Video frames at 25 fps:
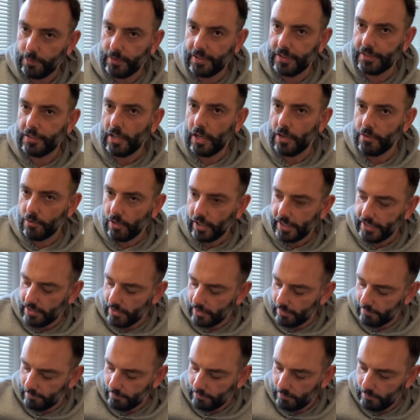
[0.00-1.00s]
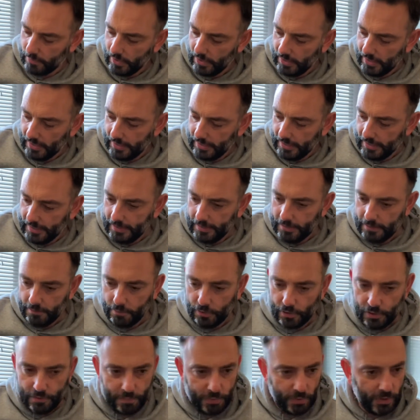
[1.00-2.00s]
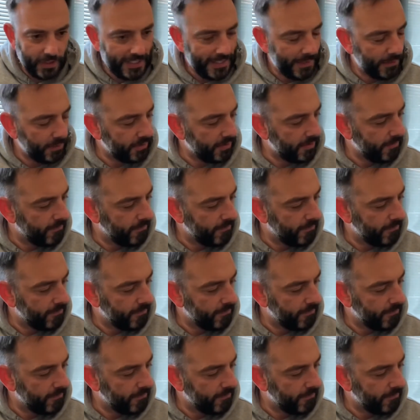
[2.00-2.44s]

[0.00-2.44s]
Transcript: Tone right up, push pull out.